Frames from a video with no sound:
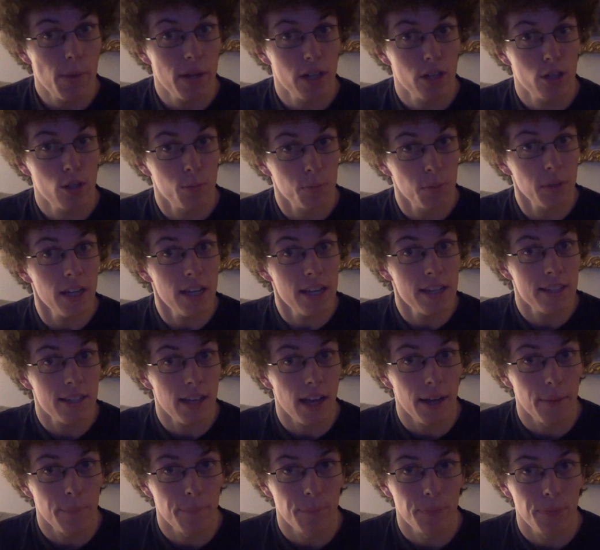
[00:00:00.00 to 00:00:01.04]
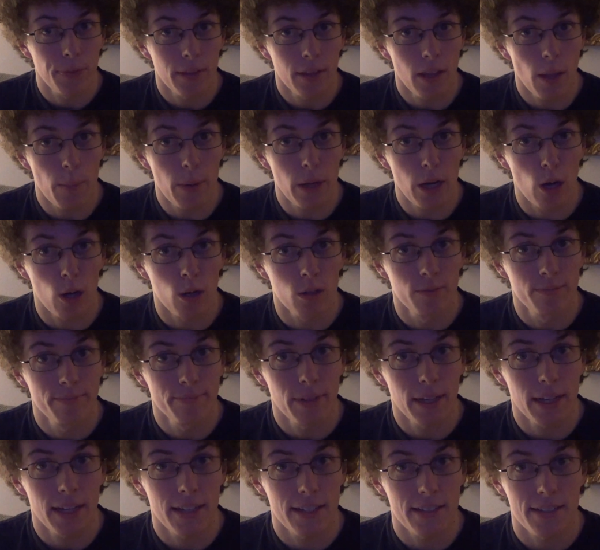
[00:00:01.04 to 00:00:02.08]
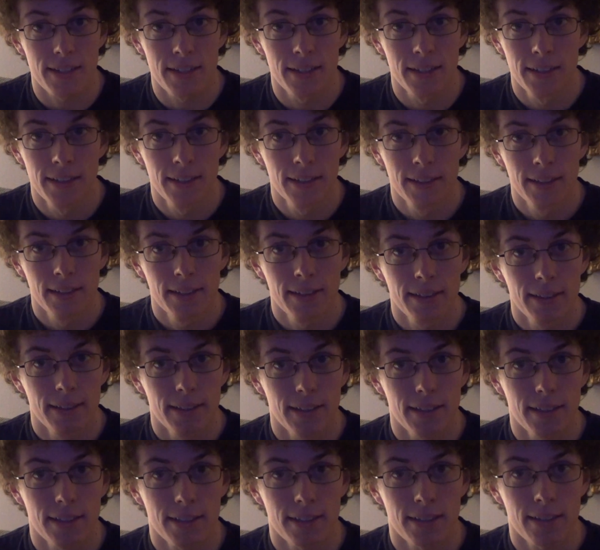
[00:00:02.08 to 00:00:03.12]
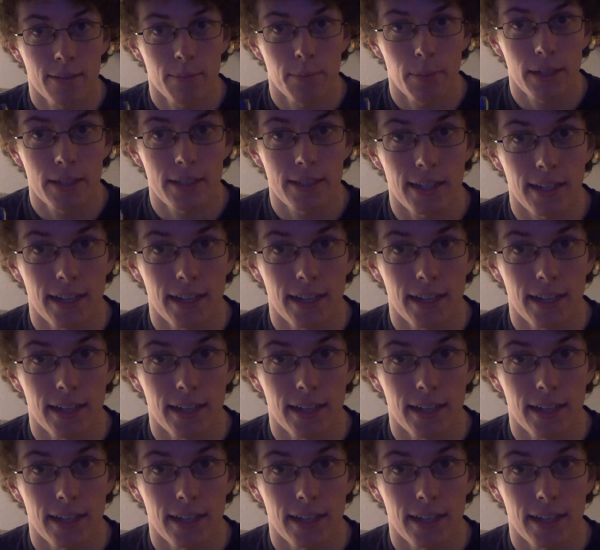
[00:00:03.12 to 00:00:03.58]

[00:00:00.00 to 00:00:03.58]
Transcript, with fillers: to do, please um, let me know because this is the best